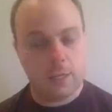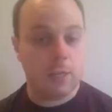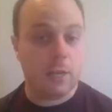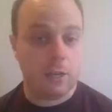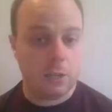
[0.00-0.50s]

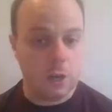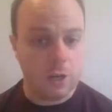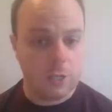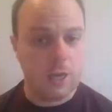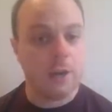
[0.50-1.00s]
It's like
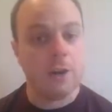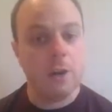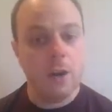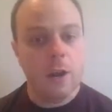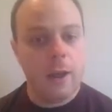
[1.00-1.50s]
Guitar
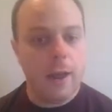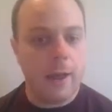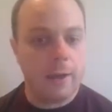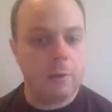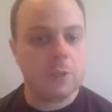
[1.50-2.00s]
Center,
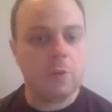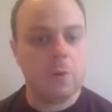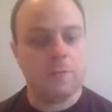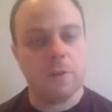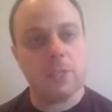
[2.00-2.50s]
and it was
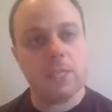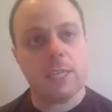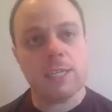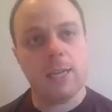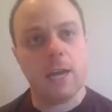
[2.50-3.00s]
going for
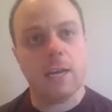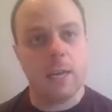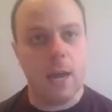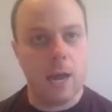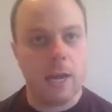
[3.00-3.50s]

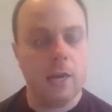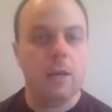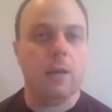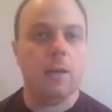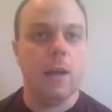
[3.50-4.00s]

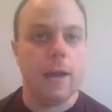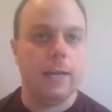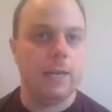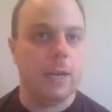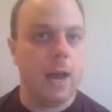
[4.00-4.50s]

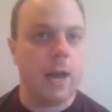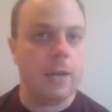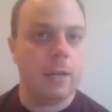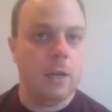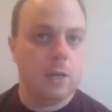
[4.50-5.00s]

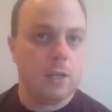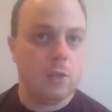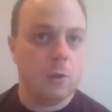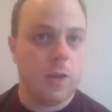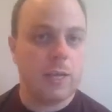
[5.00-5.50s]
$699.99.
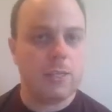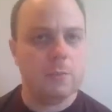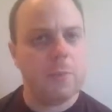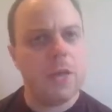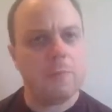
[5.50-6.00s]
So
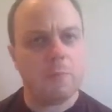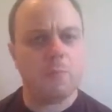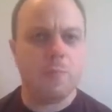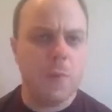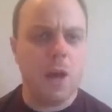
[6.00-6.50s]
that's a
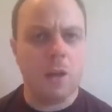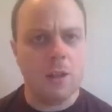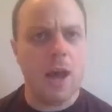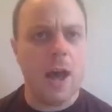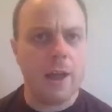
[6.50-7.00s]
bit on
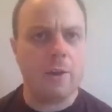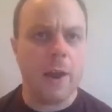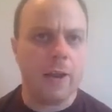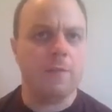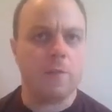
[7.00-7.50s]
the higher
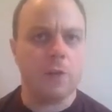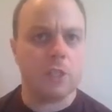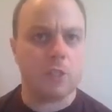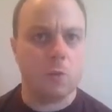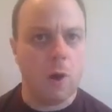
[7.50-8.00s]
end for a
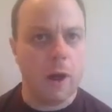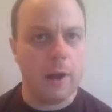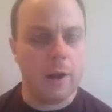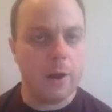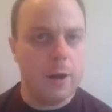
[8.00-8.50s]

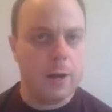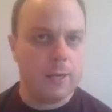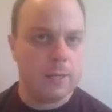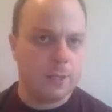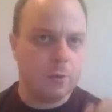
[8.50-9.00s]
Squier.
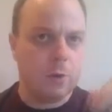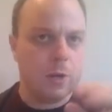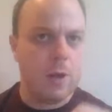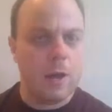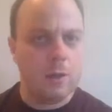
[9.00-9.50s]
I
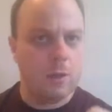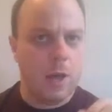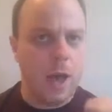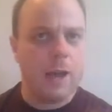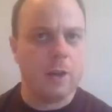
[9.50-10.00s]
sorted
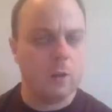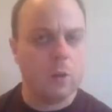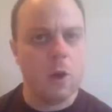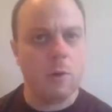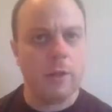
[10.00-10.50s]
high to
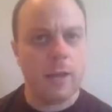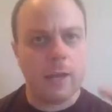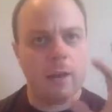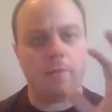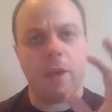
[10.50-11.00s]
low, and
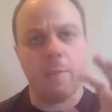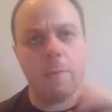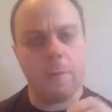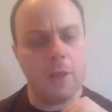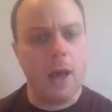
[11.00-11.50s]
that kind of came
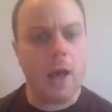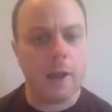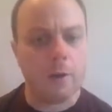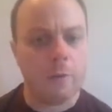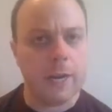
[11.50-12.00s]
up in the
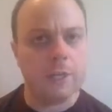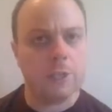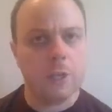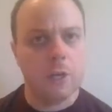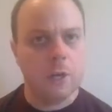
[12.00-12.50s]
higher
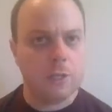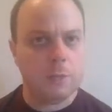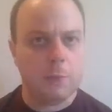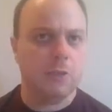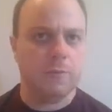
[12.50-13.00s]
range,
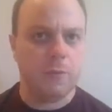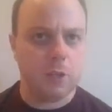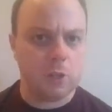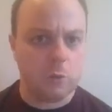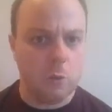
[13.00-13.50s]
especially
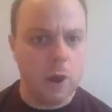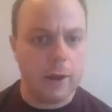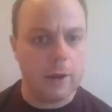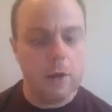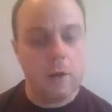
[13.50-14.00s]
for a
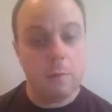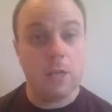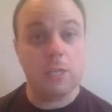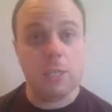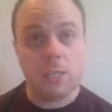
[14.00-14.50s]
Squier.
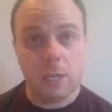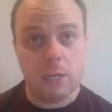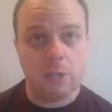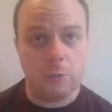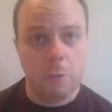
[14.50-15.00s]
But it is a
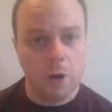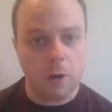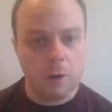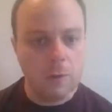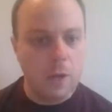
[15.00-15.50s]
signature
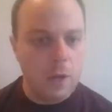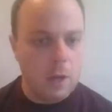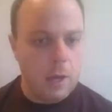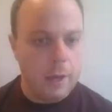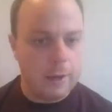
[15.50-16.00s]
model,
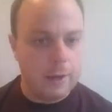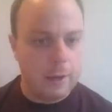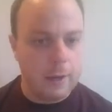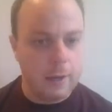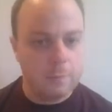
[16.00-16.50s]
and
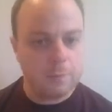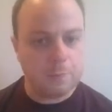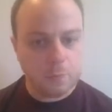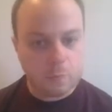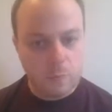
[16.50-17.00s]

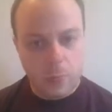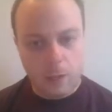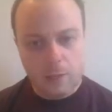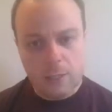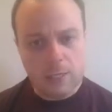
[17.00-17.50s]

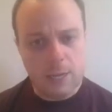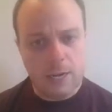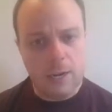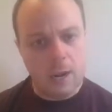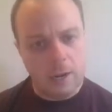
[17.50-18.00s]

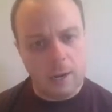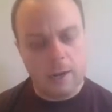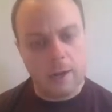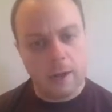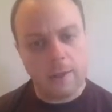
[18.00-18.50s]

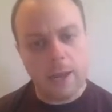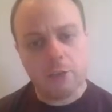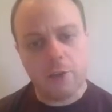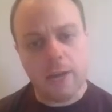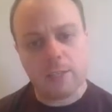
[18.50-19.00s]
$699.99,
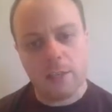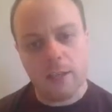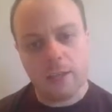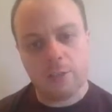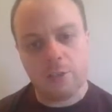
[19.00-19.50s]
that
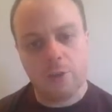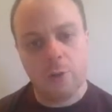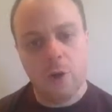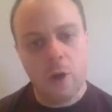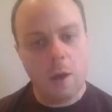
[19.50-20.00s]
translates
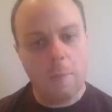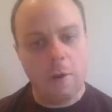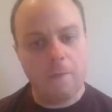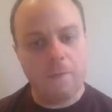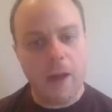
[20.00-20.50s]
to
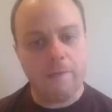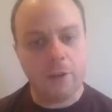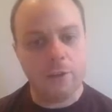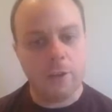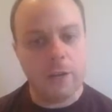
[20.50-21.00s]
about
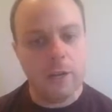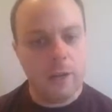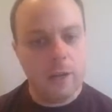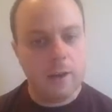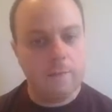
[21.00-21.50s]

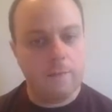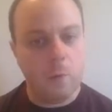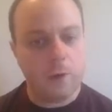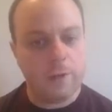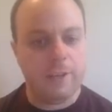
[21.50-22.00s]

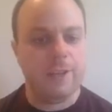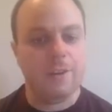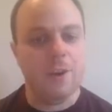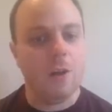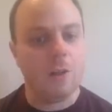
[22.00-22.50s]

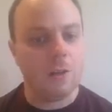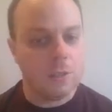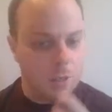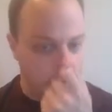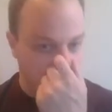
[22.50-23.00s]

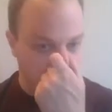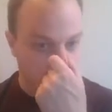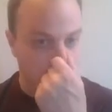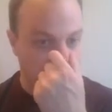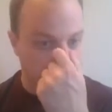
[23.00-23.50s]
$514
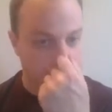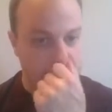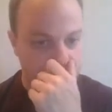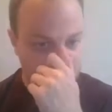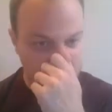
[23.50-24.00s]

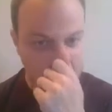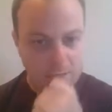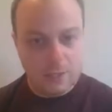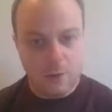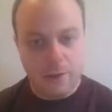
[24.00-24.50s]
US.
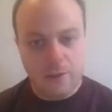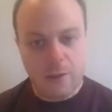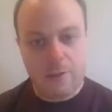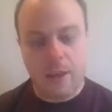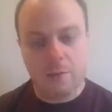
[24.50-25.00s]
So I
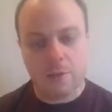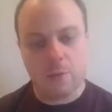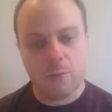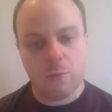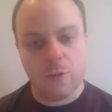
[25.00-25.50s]
thought that was
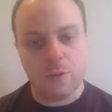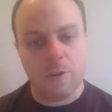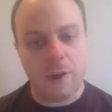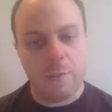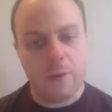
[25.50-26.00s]
a really
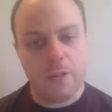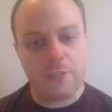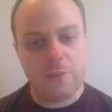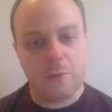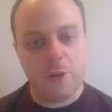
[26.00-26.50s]
great
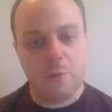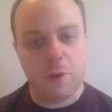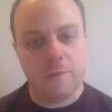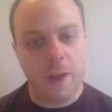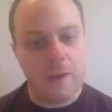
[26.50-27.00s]
price,
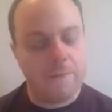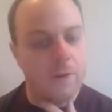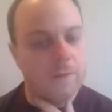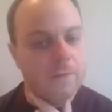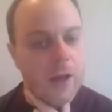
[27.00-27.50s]
$325
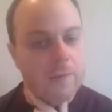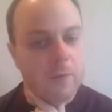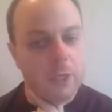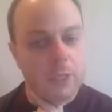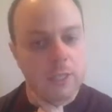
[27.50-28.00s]
for a
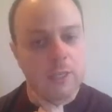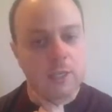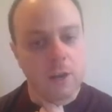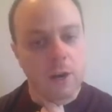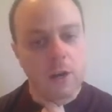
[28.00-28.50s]
514
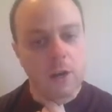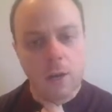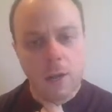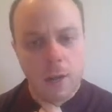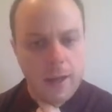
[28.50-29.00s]
guitar.
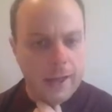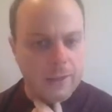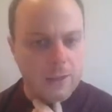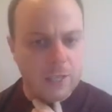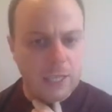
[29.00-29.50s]

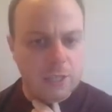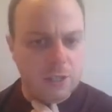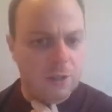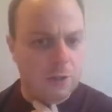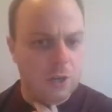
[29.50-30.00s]
At the
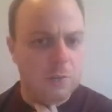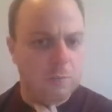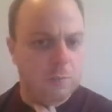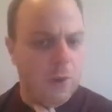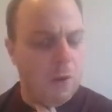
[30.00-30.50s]
least, you
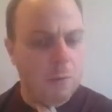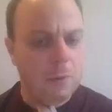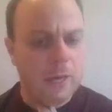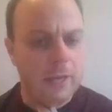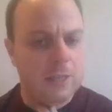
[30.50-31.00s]
could
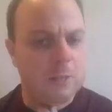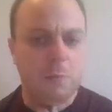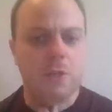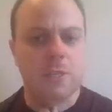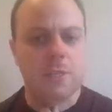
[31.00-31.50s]
probably get this
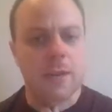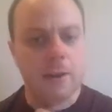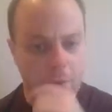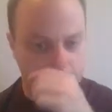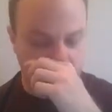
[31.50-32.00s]
person
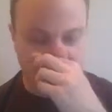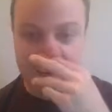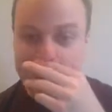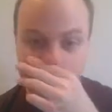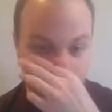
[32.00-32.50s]
down to
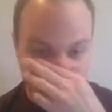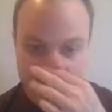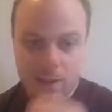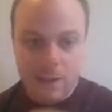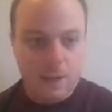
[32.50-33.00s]
$300.